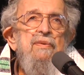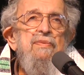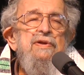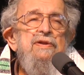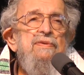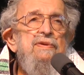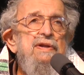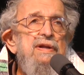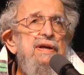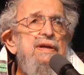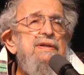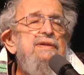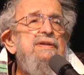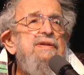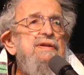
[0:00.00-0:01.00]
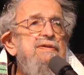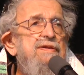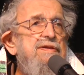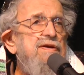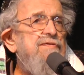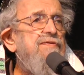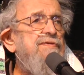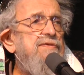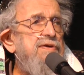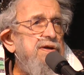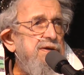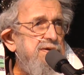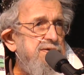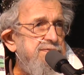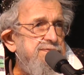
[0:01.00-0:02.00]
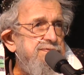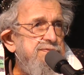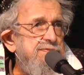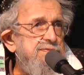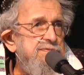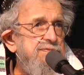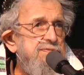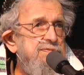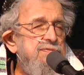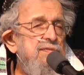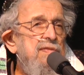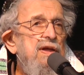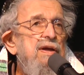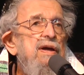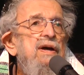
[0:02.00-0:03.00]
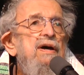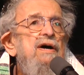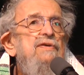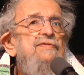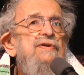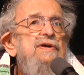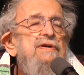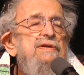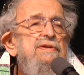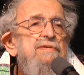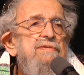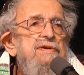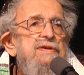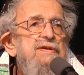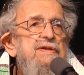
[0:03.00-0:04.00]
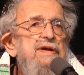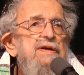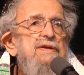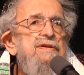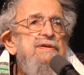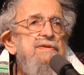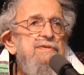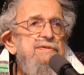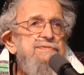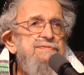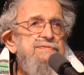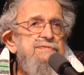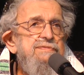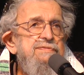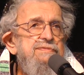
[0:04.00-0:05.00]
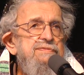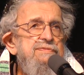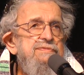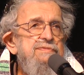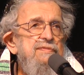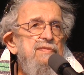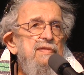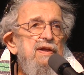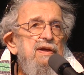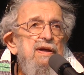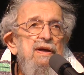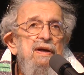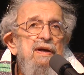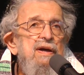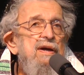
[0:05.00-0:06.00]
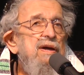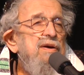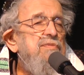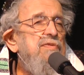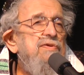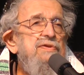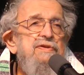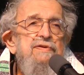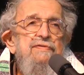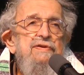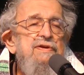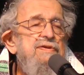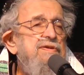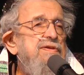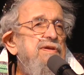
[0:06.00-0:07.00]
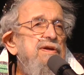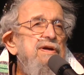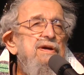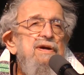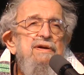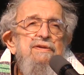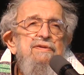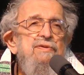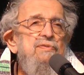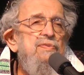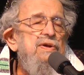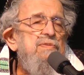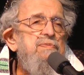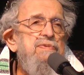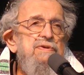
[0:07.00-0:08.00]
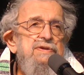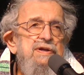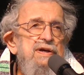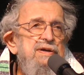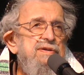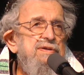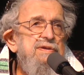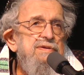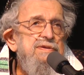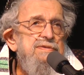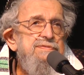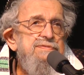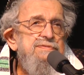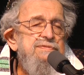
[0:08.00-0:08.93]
When you let the suffering of ignorance hit you, most of us are so well protected.